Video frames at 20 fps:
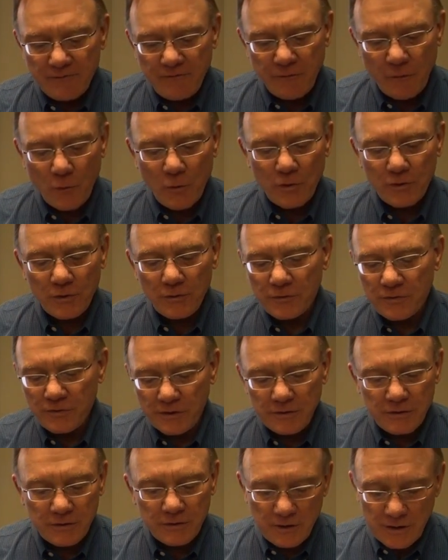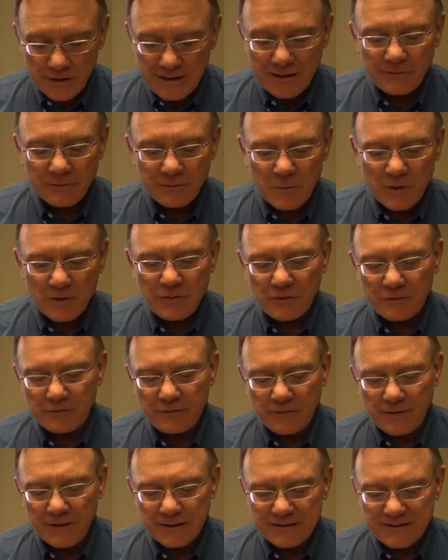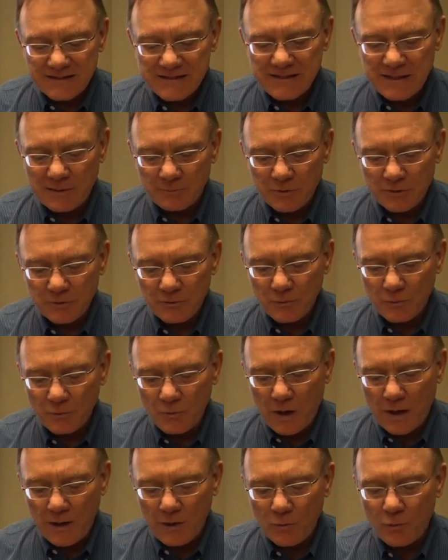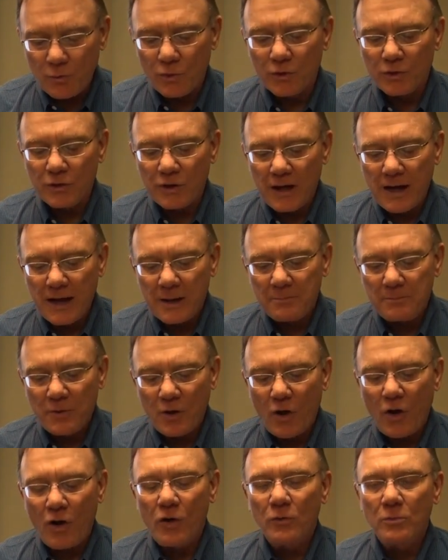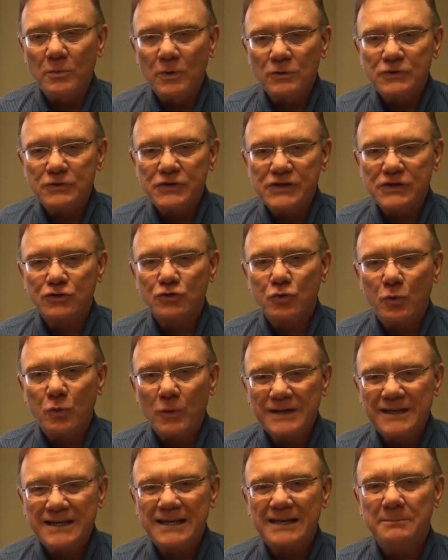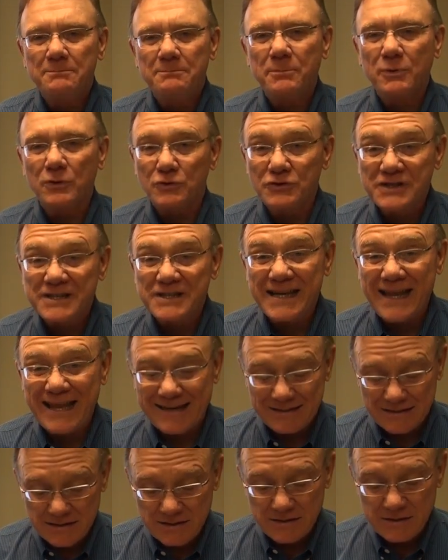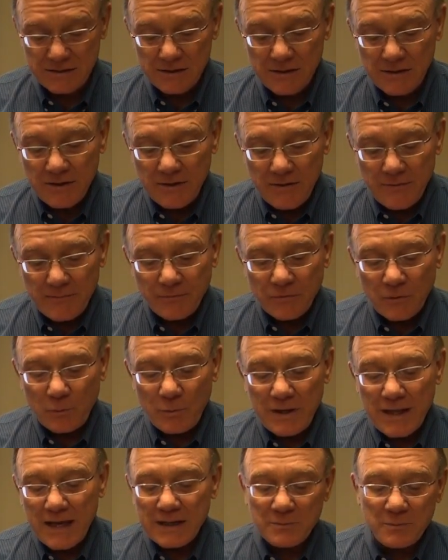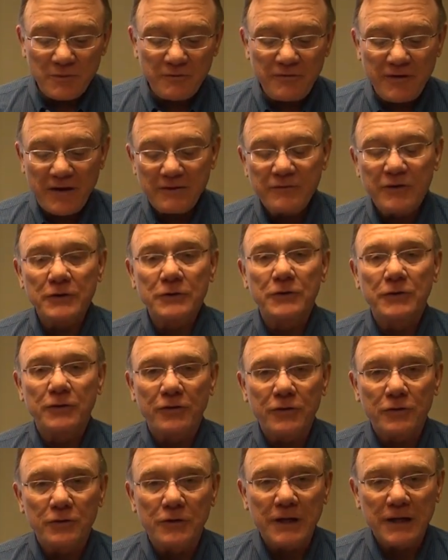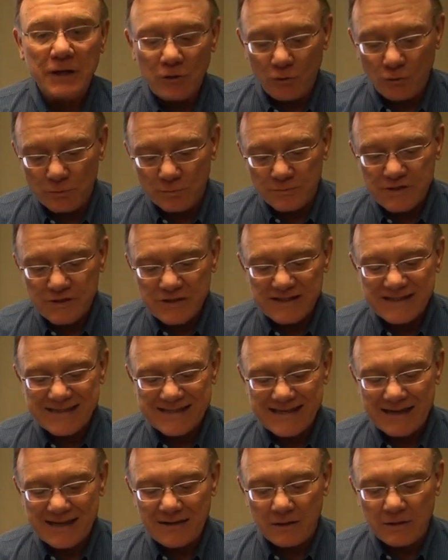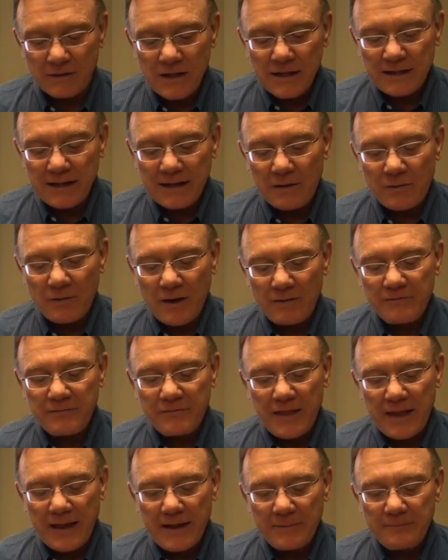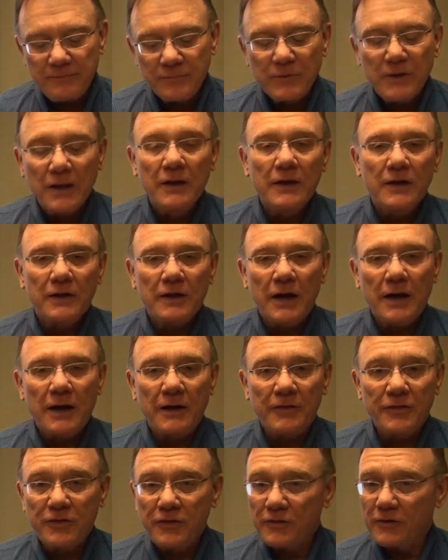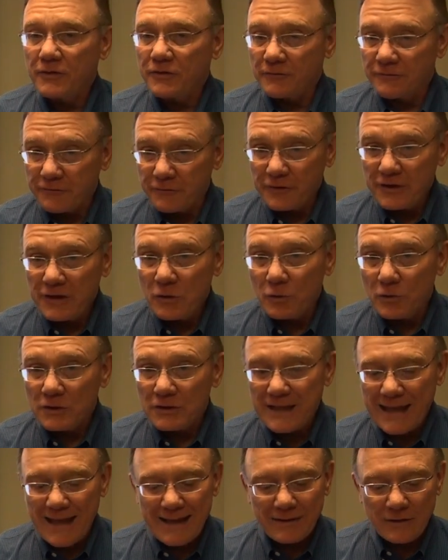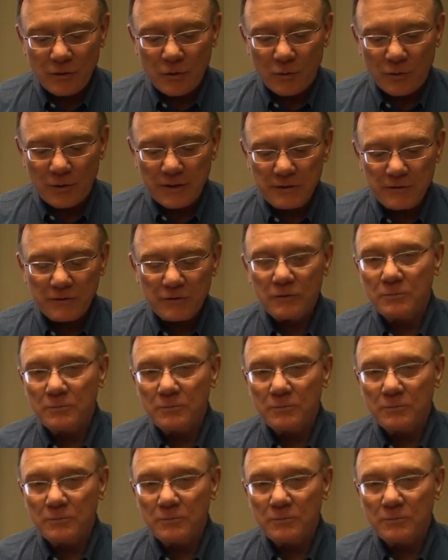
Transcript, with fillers: for the, again, the month of uh, December uh, were up almost 20%. We had about 530 homes sell. Now, of that, uh, the freehold category,